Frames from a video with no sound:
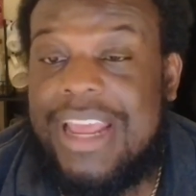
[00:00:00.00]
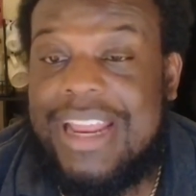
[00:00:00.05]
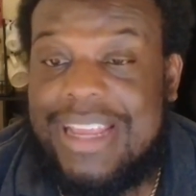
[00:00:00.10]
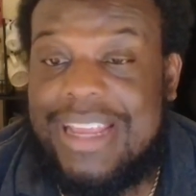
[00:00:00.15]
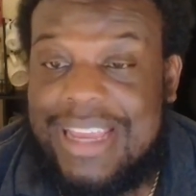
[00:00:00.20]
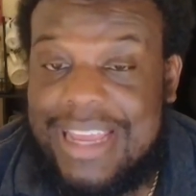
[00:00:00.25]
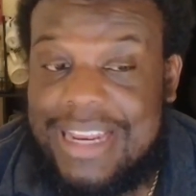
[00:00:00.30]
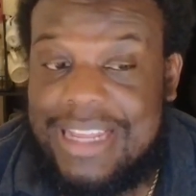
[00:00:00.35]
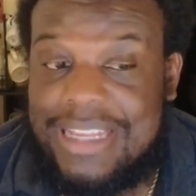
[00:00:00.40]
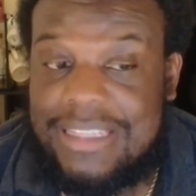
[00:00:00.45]

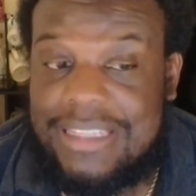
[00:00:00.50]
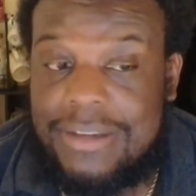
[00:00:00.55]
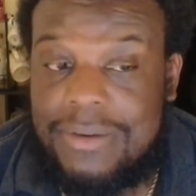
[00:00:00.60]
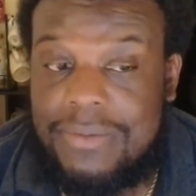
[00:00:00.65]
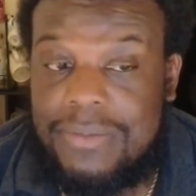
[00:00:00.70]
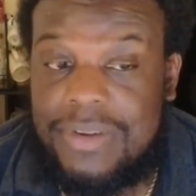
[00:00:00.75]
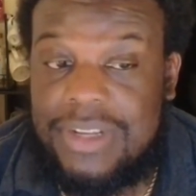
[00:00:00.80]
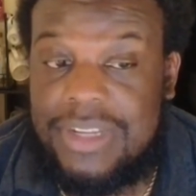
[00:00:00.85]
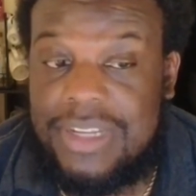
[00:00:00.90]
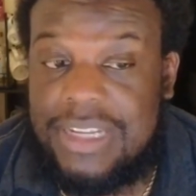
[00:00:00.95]
getting
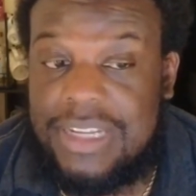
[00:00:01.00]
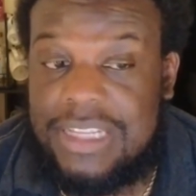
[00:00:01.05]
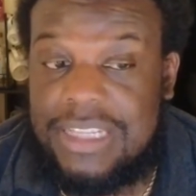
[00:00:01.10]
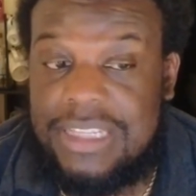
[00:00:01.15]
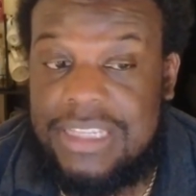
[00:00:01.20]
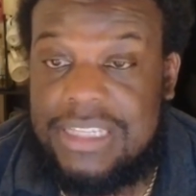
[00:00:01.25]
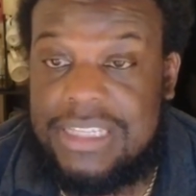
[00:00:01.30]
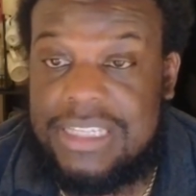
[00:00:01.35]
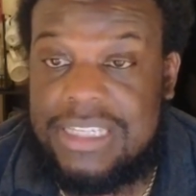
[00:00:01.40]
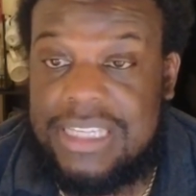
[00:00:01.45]
someone
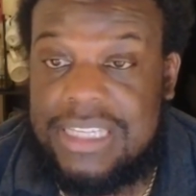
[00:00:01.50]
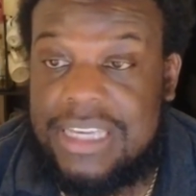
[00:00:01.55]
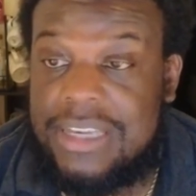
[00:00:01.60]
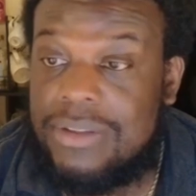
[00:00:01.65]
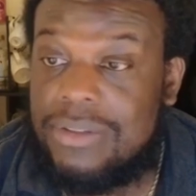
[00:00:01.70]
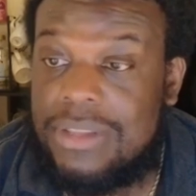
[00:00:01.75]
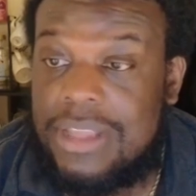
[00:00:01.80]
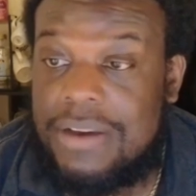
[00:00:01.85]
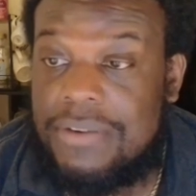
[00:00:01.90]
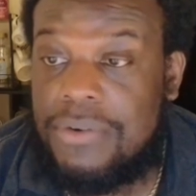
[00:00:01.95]
this
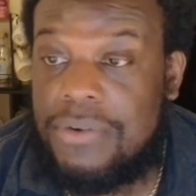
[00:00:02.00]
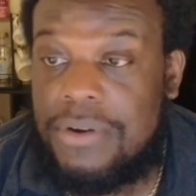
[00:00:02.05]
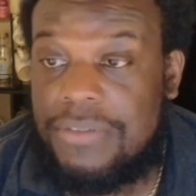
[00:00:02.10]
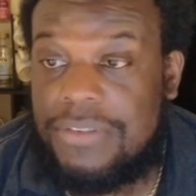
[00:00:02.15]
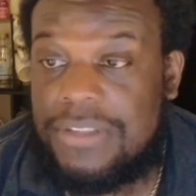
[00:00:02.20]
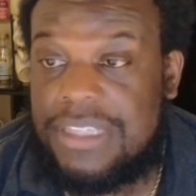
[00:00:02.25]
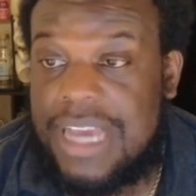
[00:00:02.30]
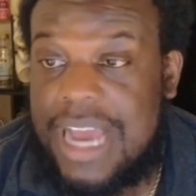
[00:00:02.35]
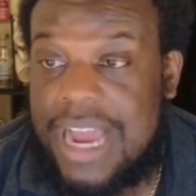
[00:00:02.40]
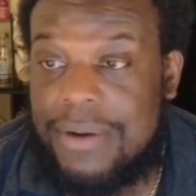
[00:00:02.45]
skill level of
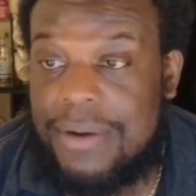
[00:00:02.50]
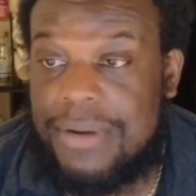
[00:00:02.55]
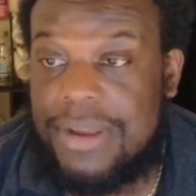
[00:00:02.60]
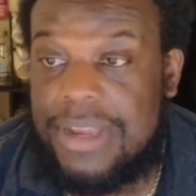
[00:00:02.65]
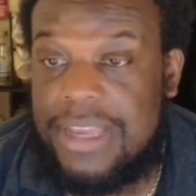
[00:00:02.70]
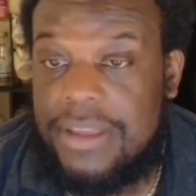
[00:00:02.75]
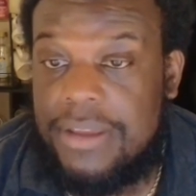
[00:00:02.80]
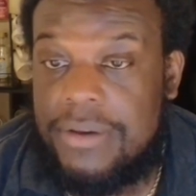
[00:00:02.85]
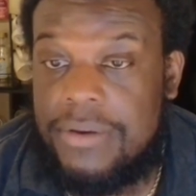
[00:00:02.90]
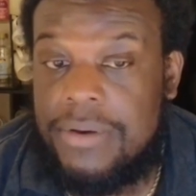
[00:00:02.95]
a Tyreek
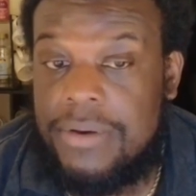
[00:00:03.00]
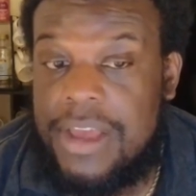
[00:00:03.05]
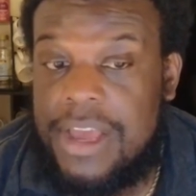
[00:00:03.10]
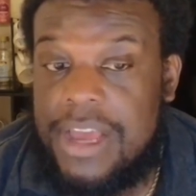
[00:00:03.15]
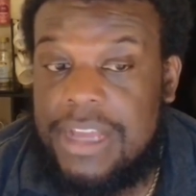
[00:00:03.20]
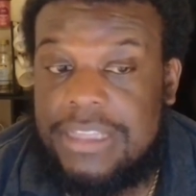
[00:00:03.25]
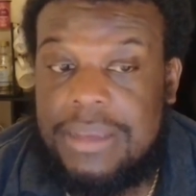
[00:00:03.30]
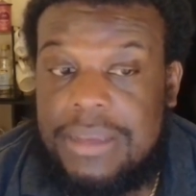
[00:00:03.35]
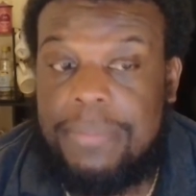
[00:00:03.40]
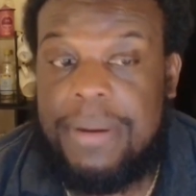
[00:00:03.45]
Hill
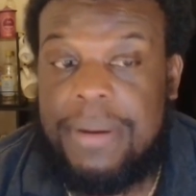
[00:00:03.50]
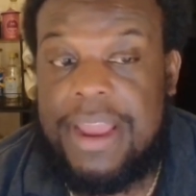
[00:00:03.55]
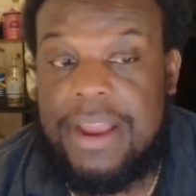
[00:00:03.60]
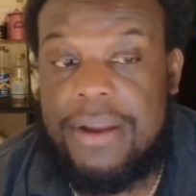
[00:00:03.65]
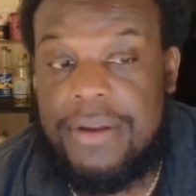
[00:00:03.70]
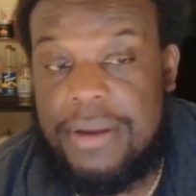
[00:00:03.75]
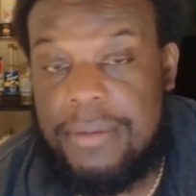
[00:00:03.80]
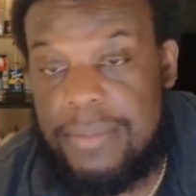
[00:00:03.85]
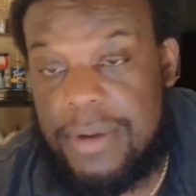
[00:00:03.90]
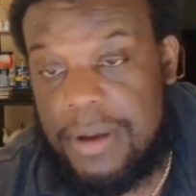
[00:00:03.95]
to
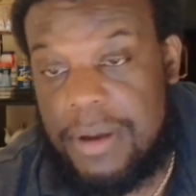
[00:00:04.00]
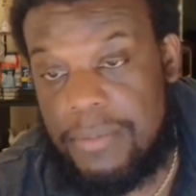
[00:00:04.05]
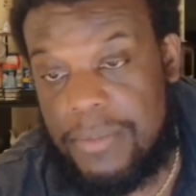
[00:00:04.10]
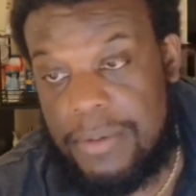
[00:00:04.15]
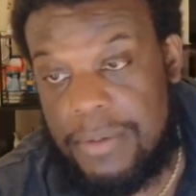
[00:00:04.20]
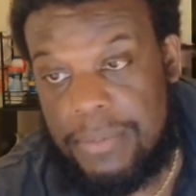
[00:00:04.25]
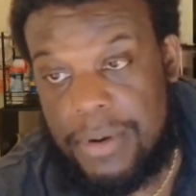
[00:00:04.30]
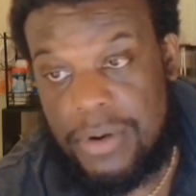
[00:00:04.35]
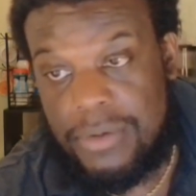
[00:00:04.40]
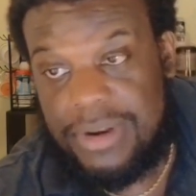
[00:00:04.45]
pair him up
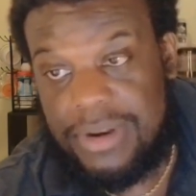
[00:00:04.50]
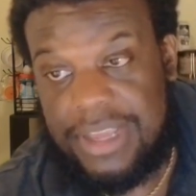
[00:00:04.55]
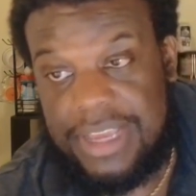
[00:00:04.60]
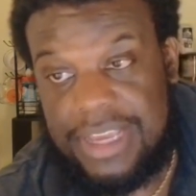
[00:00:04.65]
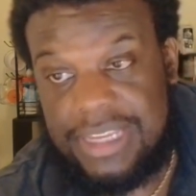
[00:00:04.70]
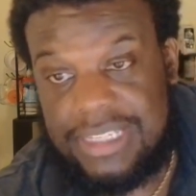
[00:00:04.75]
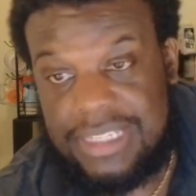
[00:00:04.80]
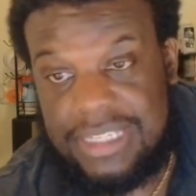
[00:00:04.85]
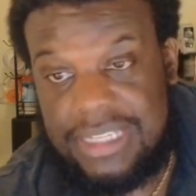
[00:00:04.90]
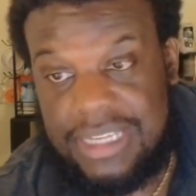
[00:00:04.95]
with Bo
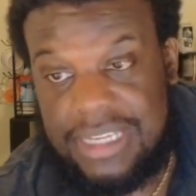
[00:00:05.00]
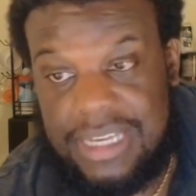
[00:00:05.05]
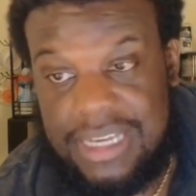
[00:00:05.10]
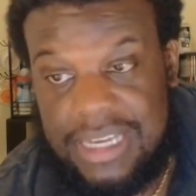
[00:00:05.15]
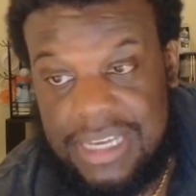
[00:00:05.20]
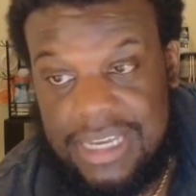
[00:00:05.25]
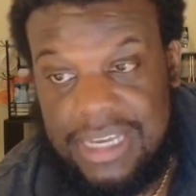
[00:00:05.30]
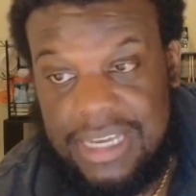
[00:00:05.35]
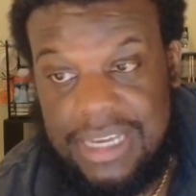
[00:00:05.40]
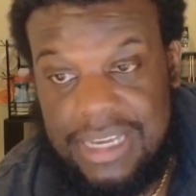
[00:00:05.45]
Nix
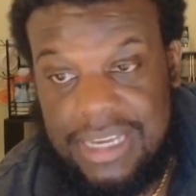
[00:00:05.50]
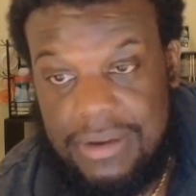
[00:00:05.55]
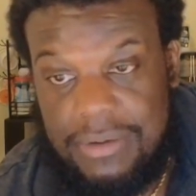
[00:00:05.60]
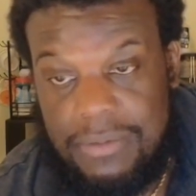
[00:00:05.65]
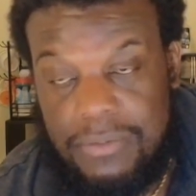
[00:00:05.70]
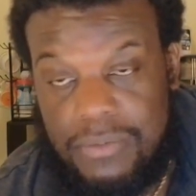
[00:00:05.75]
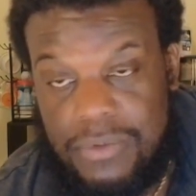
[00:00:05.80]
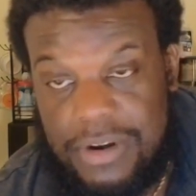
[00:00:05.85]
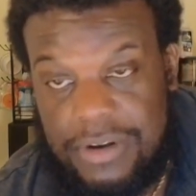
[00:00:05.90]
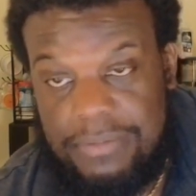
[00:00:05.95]

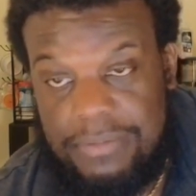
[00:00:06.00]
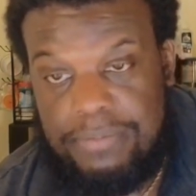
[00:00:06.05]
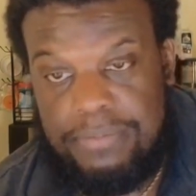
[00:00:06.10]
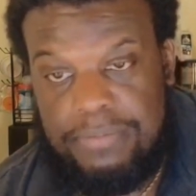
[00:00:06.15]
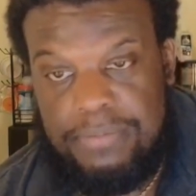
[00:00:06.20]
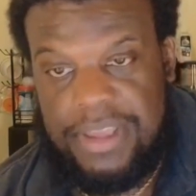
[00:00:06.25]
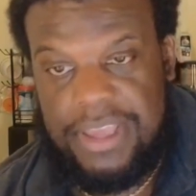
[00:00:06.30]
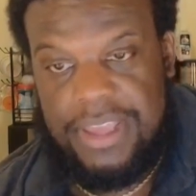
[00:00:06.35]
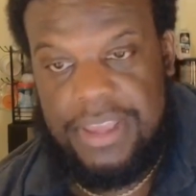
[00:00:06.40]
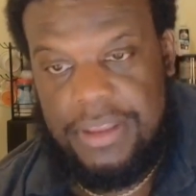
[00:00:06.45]
would
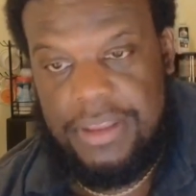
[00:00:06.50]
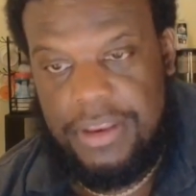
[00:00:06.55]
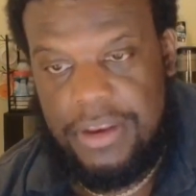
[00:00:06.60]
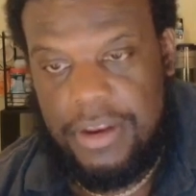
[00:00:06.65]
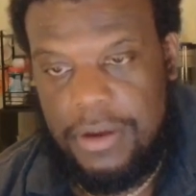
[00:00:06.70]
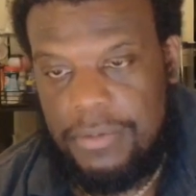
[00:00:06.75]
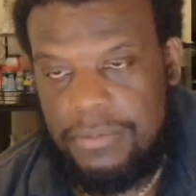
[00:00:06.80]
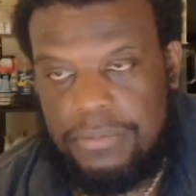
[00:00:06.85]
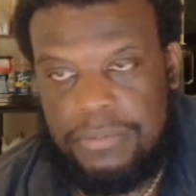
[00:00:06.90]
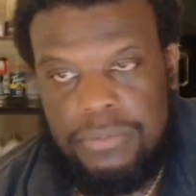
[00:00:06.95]
be,
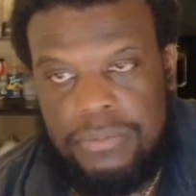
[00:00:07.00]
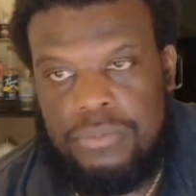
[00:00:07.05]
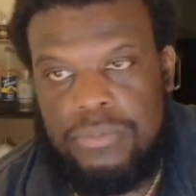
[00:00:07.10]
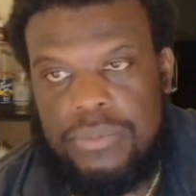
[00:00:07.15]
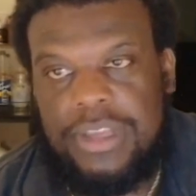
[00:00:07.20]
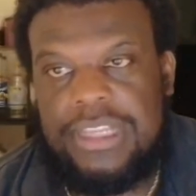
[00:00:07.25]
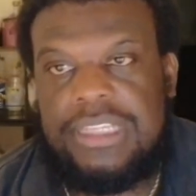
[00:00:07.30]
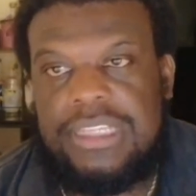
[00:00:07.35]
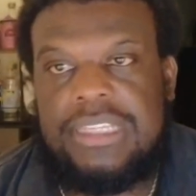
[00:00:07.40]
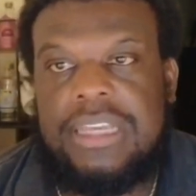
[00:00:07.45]

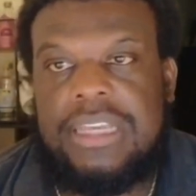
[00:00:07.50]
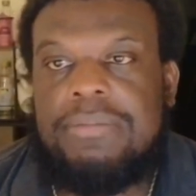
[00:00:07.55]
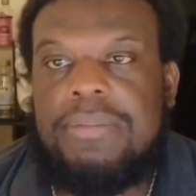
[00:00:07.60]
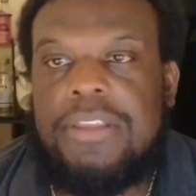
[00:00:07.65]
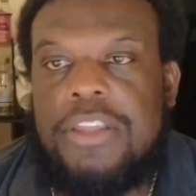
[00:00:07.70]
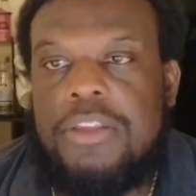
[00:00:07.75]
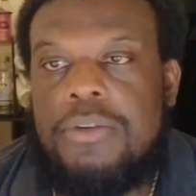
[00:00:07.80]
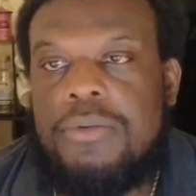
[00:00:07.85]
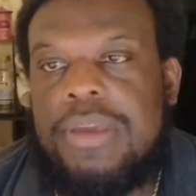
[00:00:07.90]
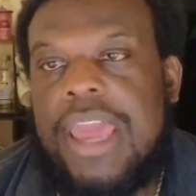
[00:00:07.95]
it's
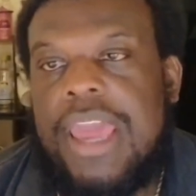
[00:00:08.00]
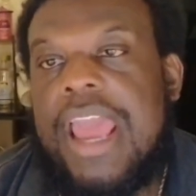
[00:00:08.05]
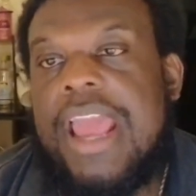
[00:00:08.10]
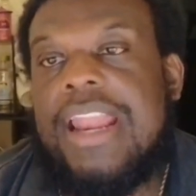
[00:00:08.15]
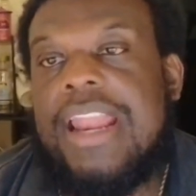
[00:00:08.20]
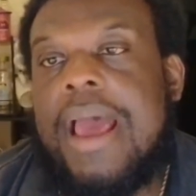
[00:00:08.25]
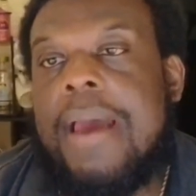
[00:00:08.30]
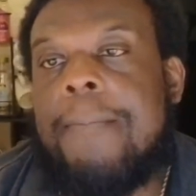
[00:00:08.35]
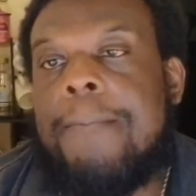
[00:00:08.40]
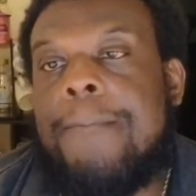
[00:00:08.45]
something you
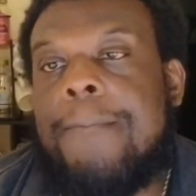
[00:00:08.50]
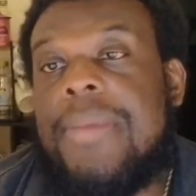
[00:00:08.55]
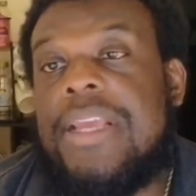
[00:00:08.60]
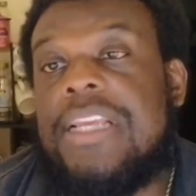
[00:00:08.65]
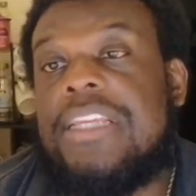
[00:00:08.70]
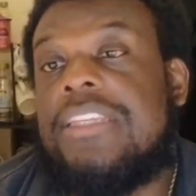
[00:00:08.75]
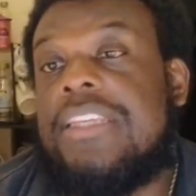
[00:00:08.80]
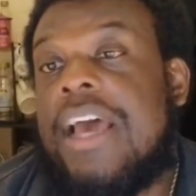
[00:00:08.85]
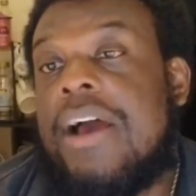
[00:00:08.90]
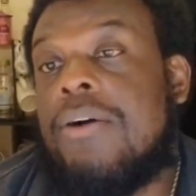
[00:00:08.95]
cannot
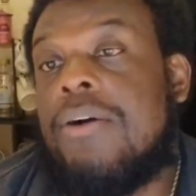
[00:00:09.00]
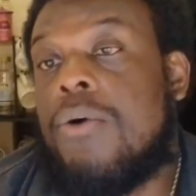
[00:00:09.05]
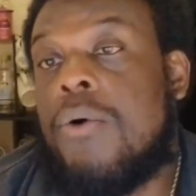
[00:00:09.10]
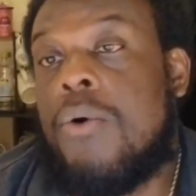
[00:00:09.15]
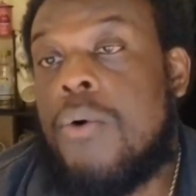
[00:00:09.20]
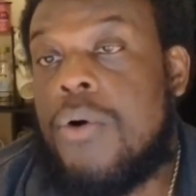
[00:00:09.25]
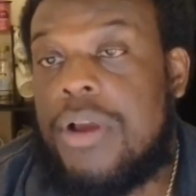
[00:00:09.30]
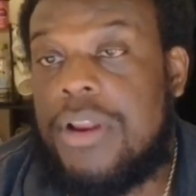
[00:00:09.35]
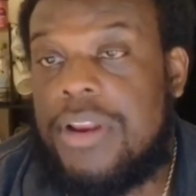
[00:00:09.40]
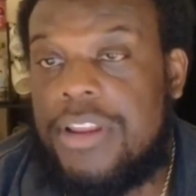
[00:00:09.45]
miss out
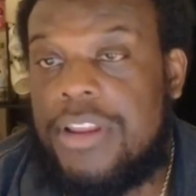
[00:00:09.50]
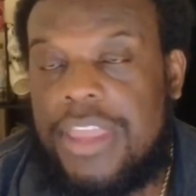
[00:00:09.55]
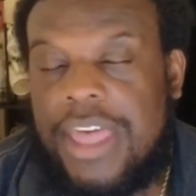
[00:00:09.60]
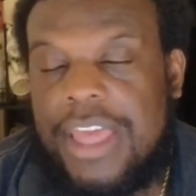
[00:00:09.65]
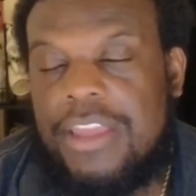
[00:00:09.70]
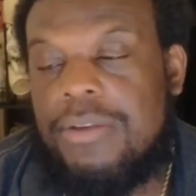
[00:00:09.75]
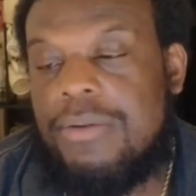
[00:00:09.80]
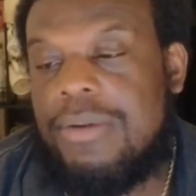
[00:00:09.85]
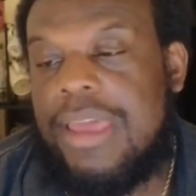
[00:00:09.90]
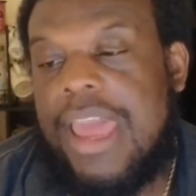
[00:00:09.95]
on.
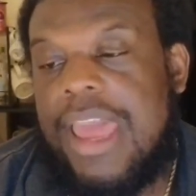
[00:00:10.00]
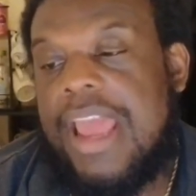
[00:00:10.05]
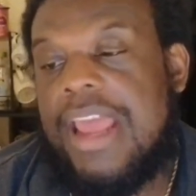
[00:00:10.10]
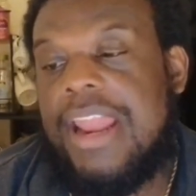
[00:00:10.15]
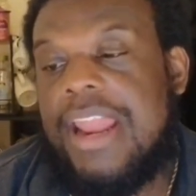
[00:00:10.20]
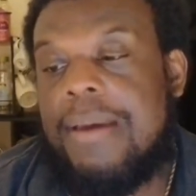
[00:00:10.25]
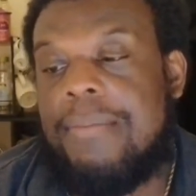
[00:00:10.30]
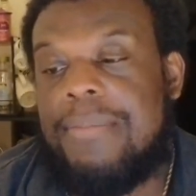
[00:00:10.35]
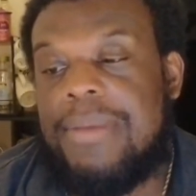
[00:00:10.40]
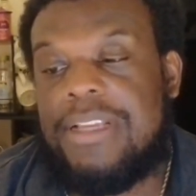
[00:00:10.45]
Like, you
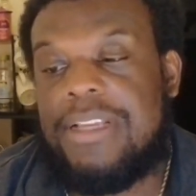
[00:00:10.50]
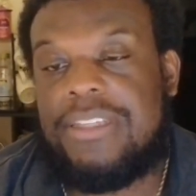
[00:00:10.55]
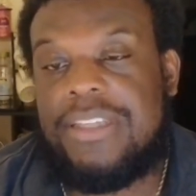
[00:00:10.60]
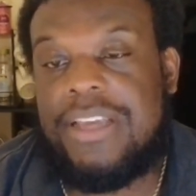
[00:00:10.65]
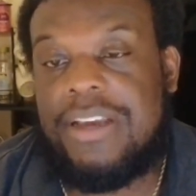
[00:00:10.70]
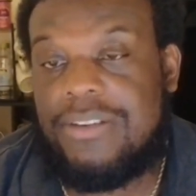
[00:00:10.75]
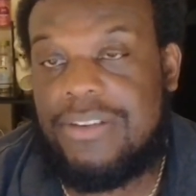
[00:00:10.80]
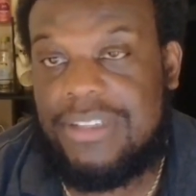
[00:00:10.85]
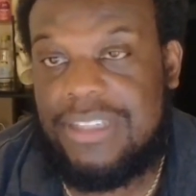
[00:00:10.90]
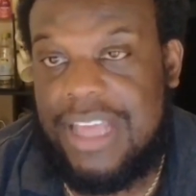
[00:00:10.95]
cannot miss
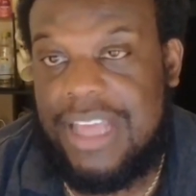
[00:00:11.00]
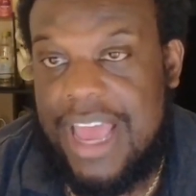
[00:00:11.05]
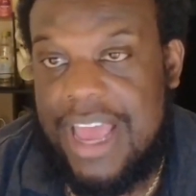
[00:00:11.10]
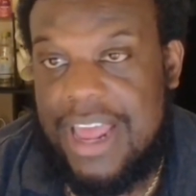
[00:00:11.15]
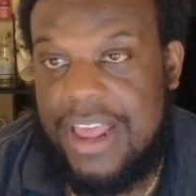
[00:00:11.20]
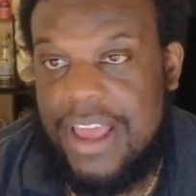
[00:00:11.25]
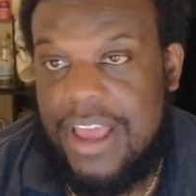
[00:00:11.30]
out on that,